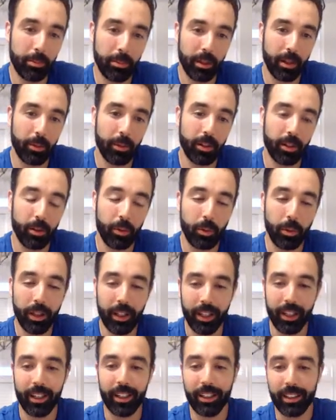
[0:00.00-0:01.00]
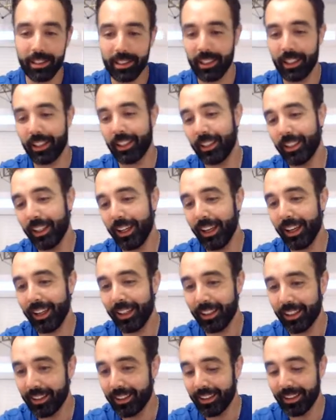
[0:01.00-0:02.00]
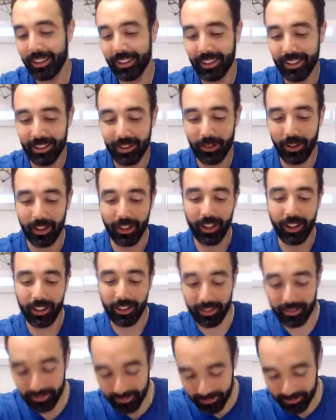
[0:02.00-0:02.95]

But when you win it, it's like, yeah, why not?